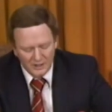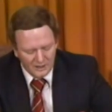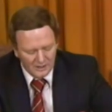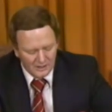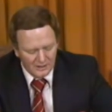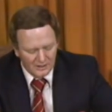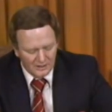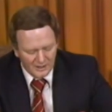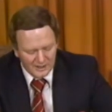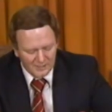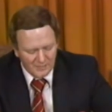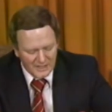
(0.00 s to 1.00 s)
uh,
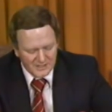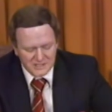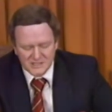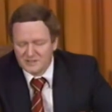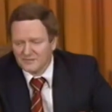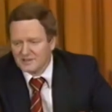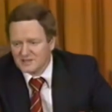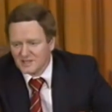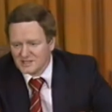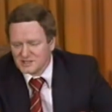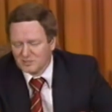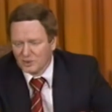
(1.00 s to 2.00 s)
on the basis of the
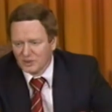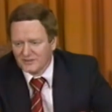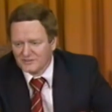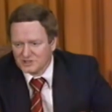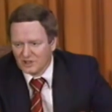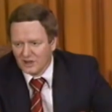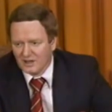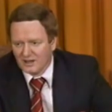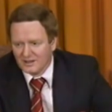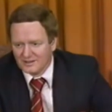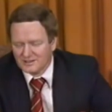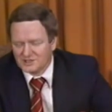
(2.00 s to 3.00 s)
testimony of a
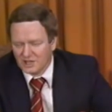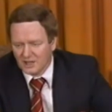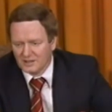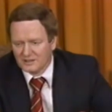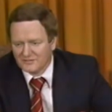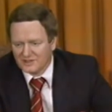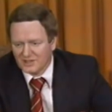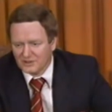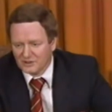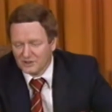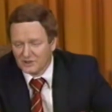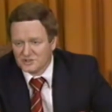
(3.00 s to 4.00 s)
uh, child of
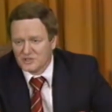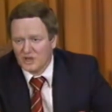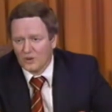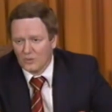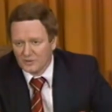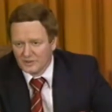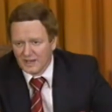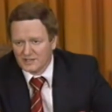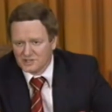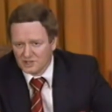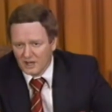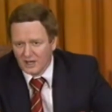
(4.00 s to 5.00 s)
tender years where that
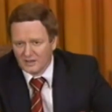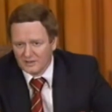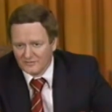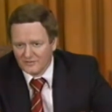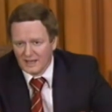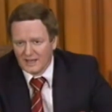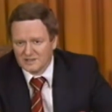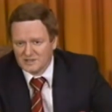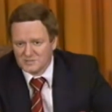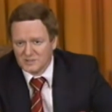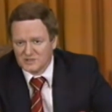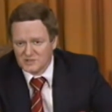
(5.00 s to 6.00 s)
child, in fact,
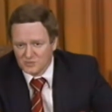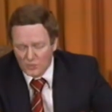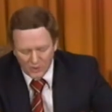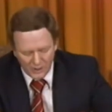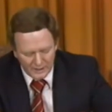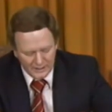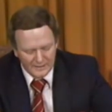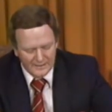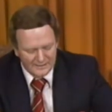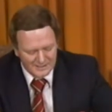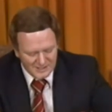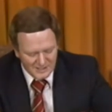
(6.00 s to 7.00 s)
has been sworn.
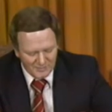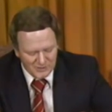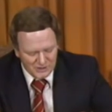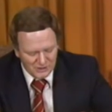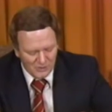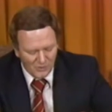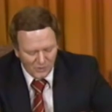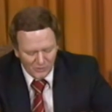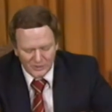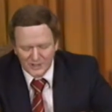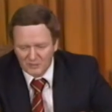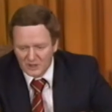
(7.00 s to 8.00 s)
Sub 2
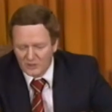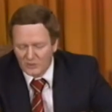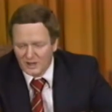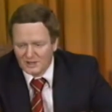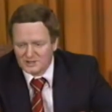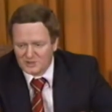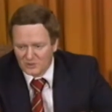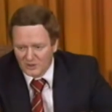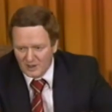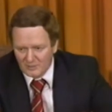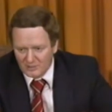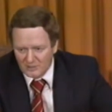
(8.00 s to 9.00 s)
only requires
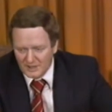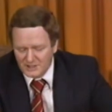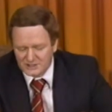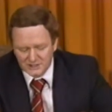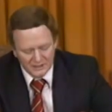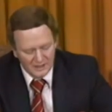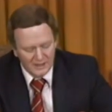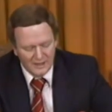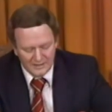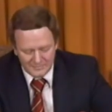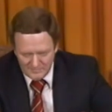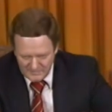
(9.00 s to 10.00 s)
corroboration,
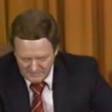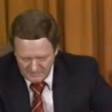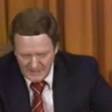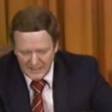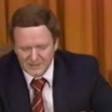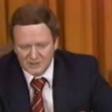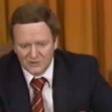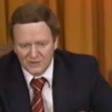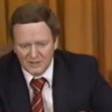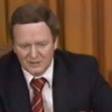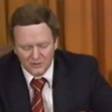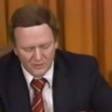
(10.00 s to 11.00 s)

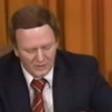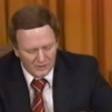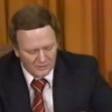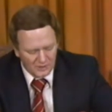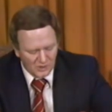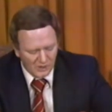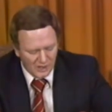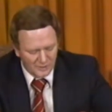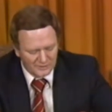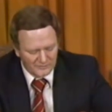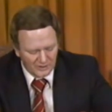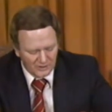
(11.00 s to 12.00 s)
mandatory uh, requirement for